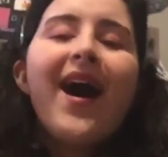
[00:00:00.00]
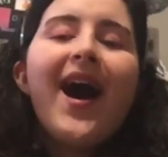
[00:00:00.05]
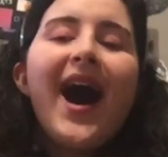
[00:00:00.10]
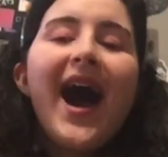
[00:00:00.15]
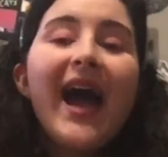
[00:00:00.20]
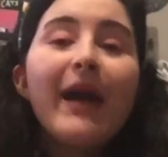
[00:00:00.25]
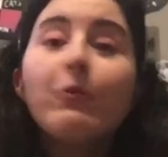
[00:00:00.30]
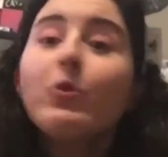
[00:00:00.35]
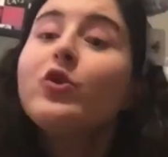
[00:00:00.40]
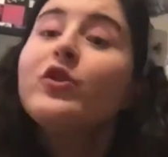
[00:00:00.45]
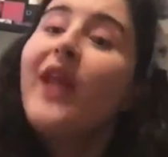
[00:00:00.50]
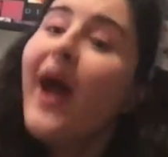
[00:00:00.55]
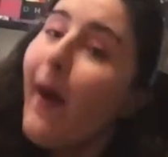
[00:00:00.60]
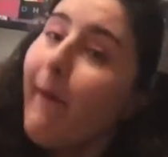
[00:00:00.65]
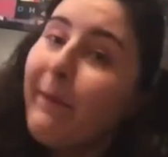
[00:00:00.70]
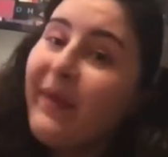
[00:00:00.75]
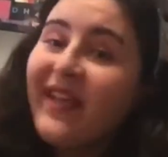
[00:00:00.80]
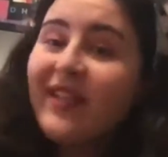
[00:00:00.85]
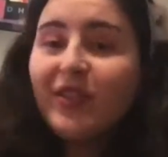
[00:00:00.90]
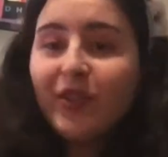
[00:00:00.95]
I will
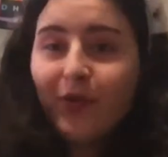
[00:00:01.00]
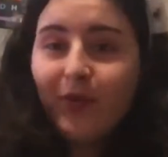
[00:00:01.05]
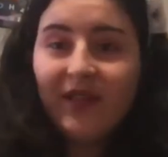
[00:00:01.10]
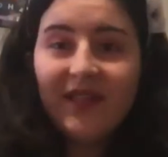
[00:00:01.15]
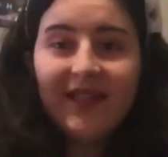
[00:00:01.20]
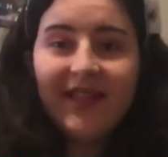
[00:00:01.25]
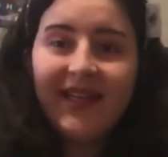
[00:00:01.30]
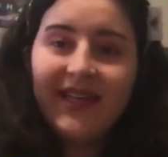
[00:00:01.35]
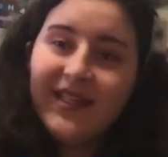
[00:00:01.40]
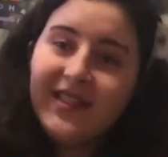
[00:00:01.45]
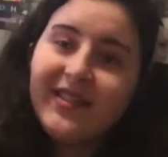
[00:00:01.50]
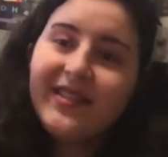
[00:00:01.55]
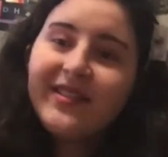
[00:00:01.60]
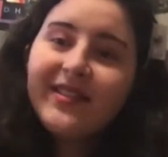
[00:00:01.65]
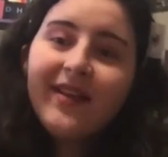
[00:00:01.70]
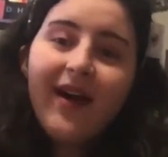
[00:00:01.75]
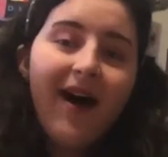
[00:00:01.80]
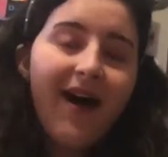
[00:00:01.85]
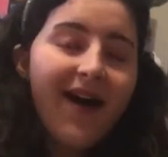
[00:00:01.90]
not be doing this